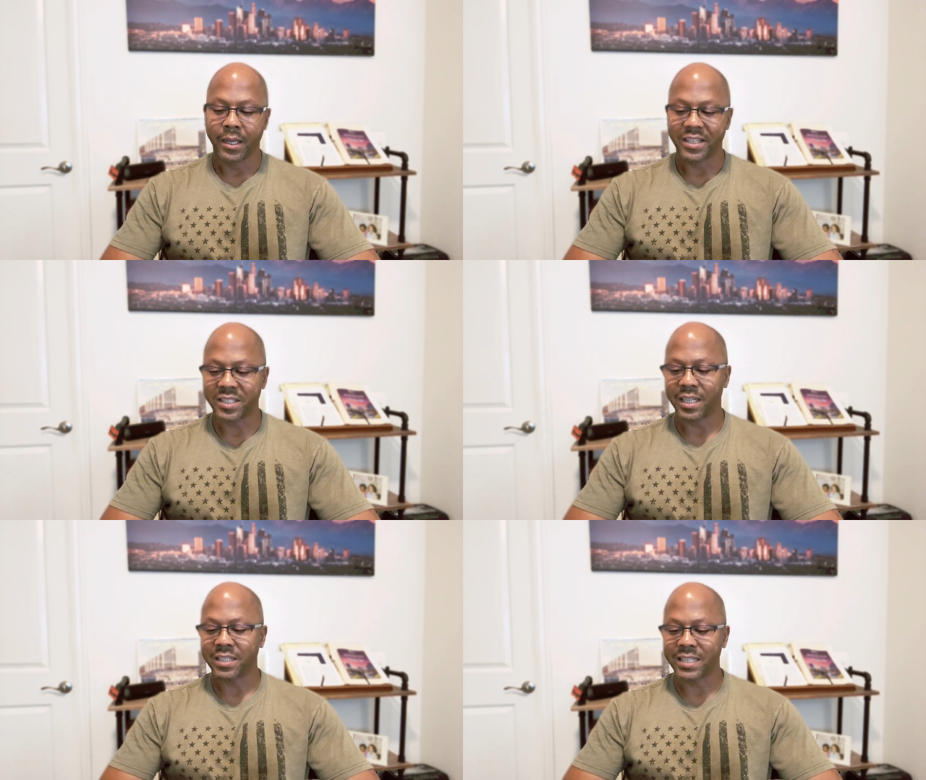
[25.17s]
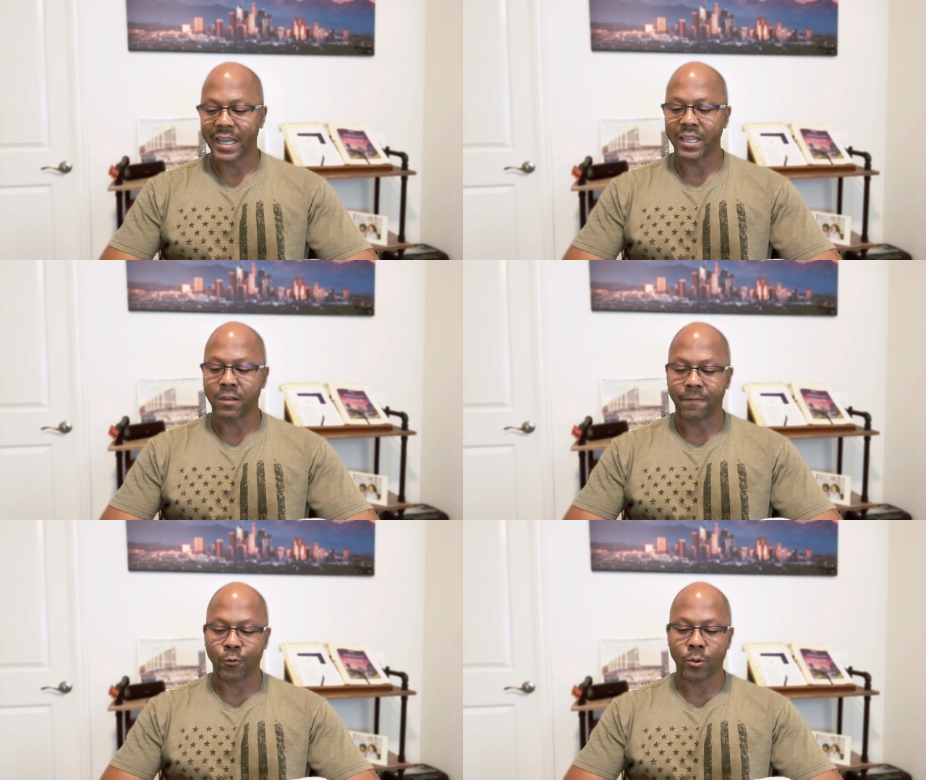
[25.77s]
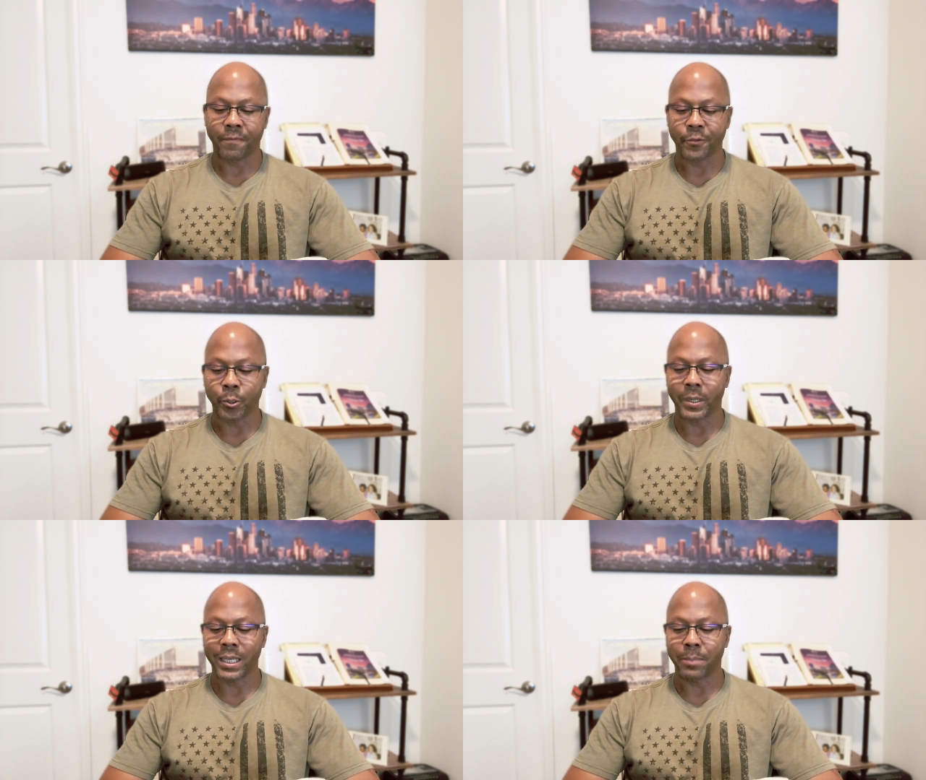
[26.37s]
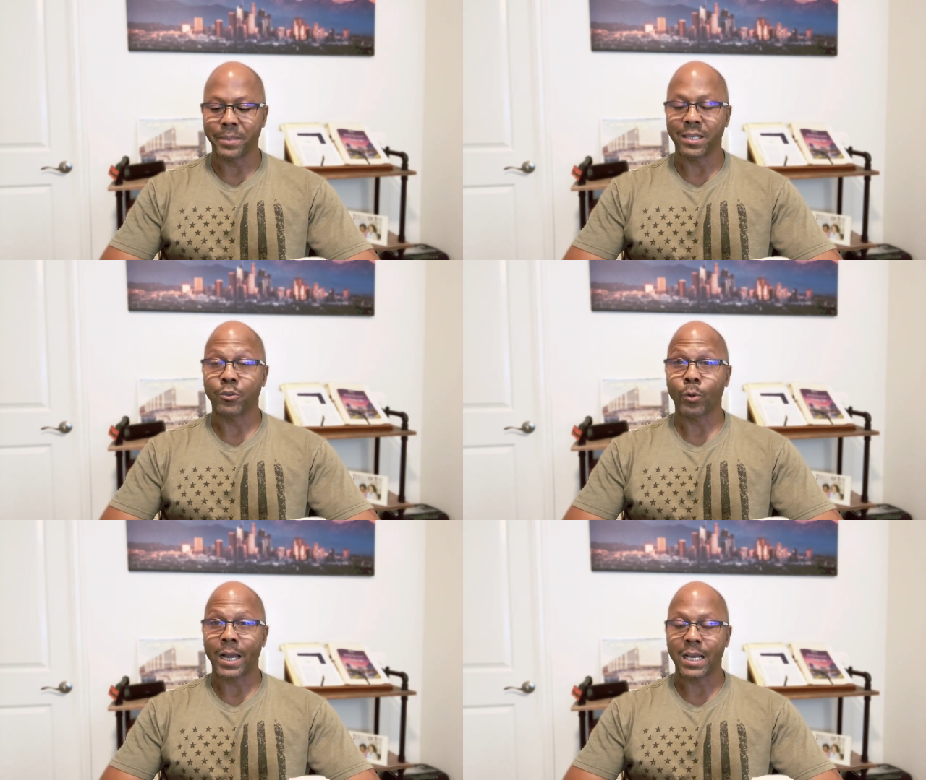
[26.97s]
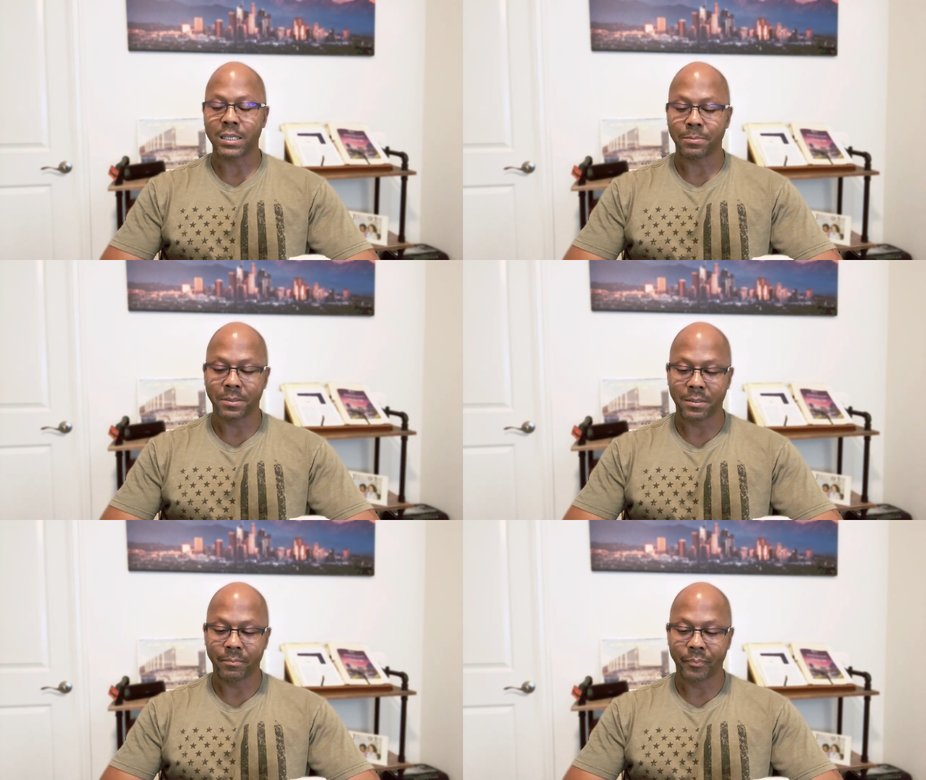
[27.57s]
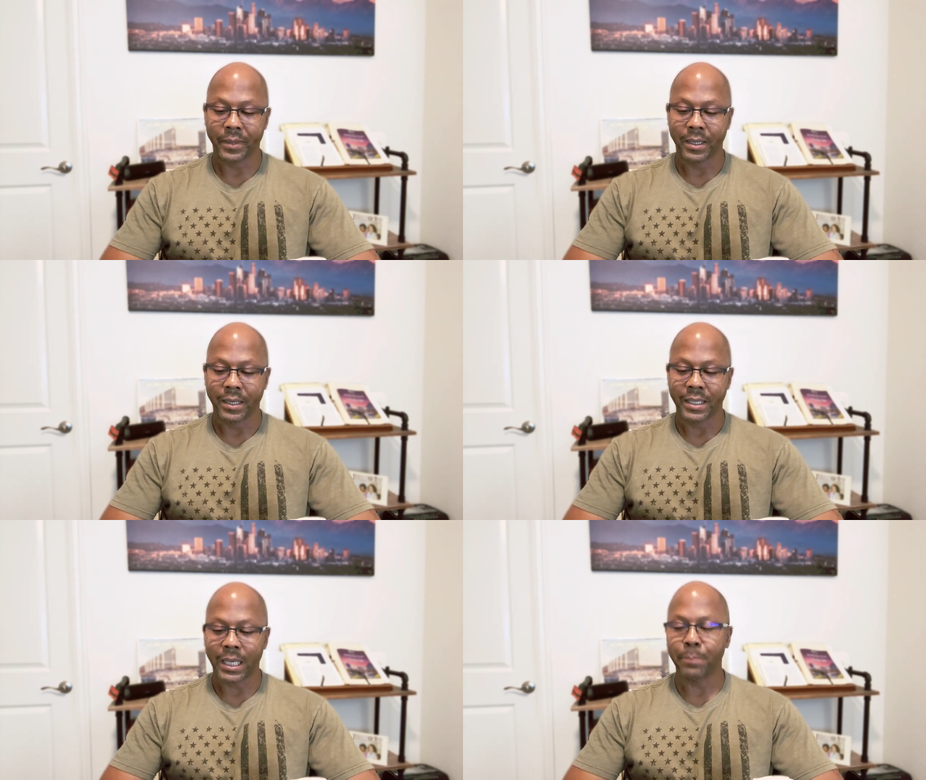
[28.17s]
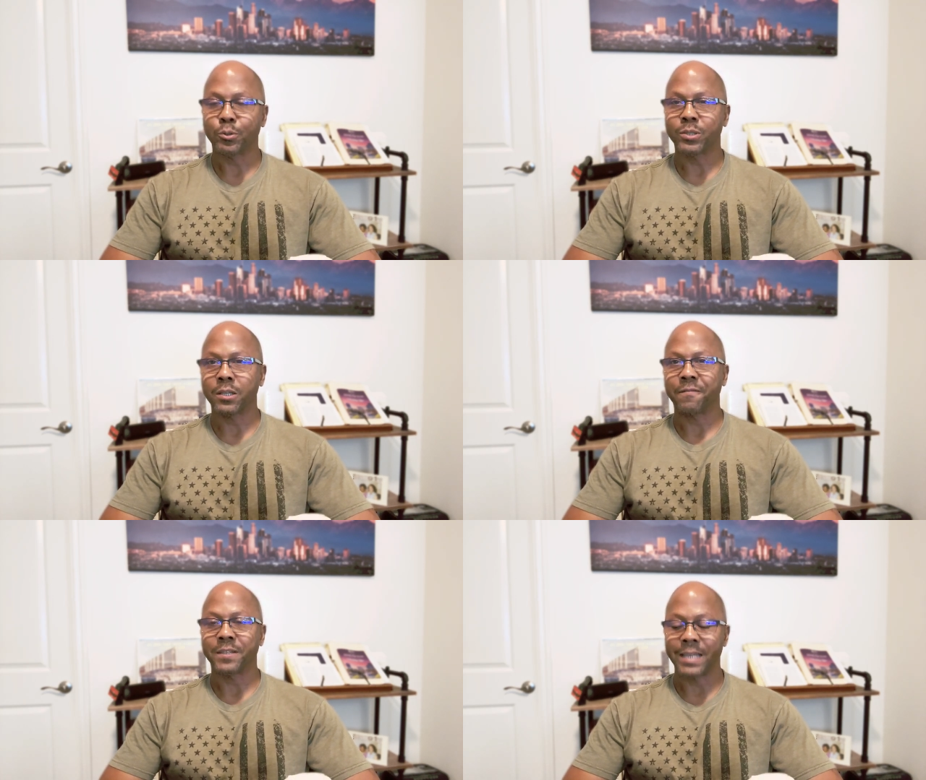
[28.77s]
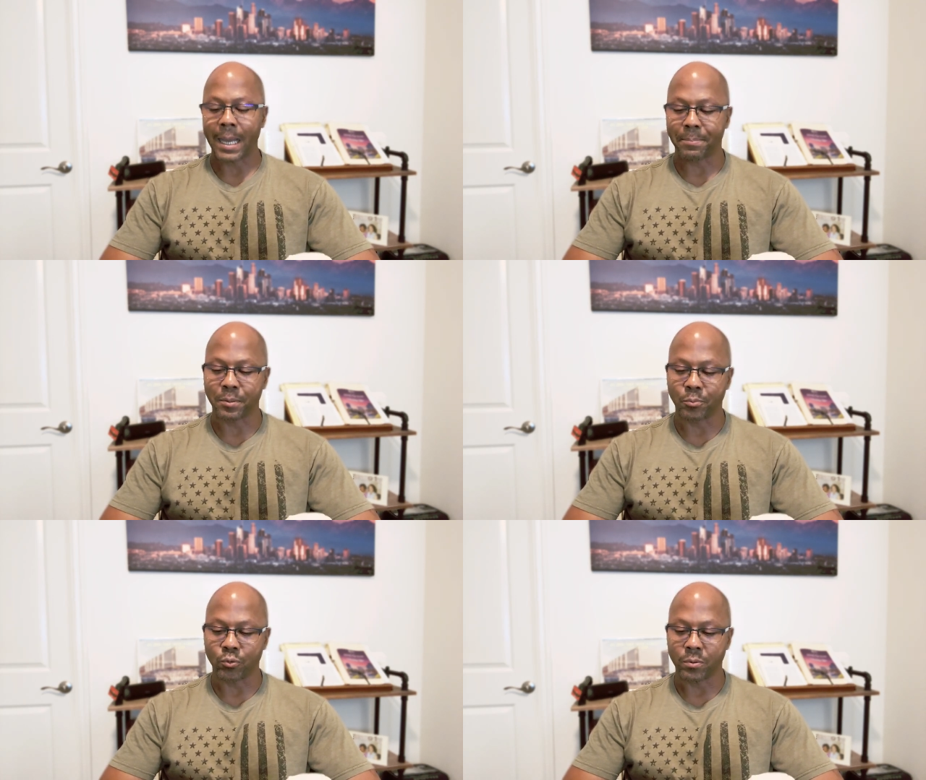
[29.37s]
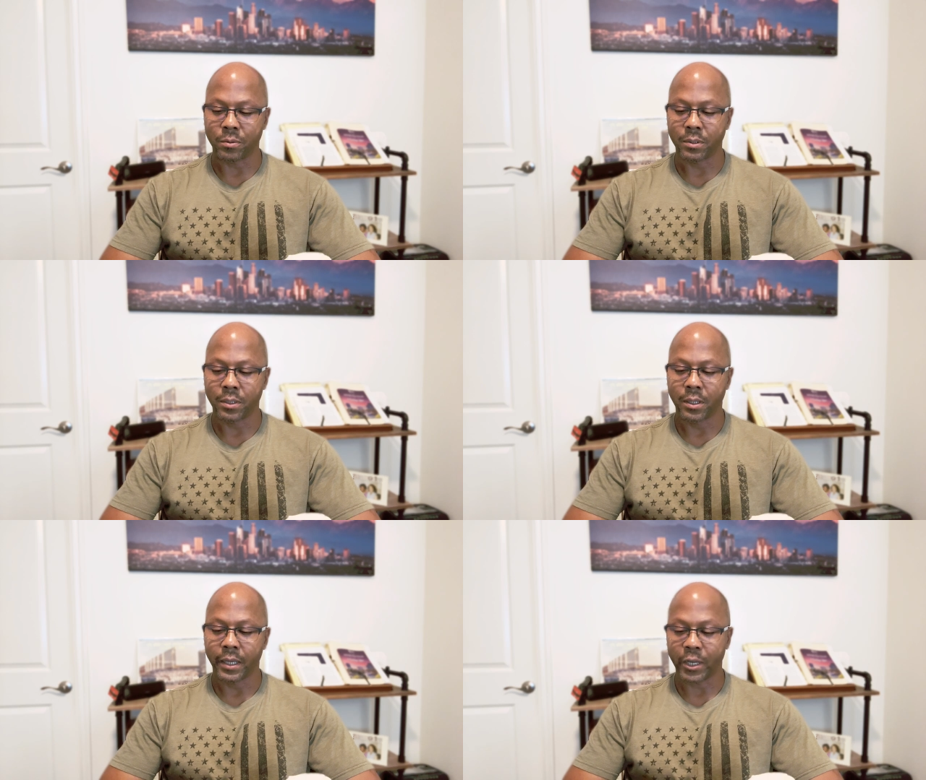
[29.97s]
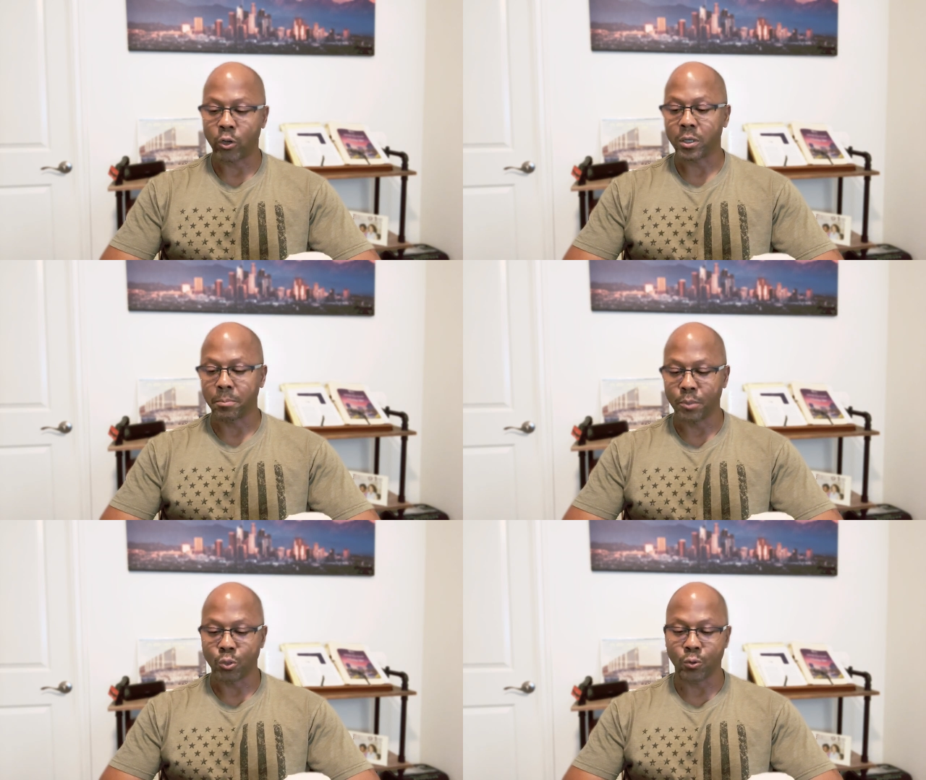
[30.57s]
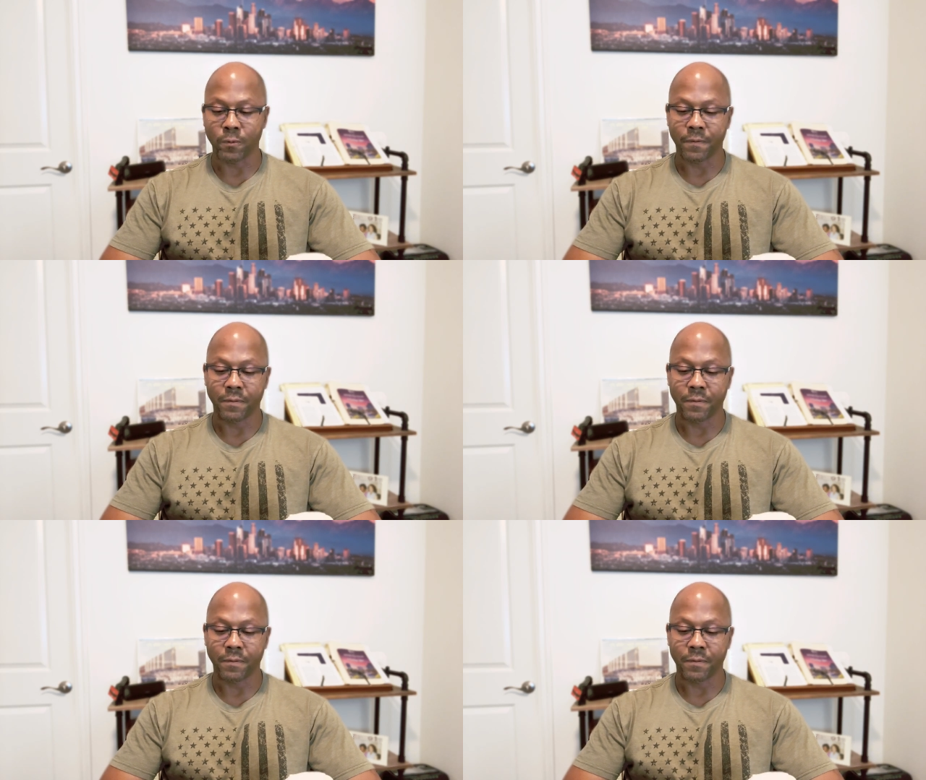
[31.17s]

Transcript: Instead of taking a form for your enemy to grasp, keep yourself adaptable and on the move.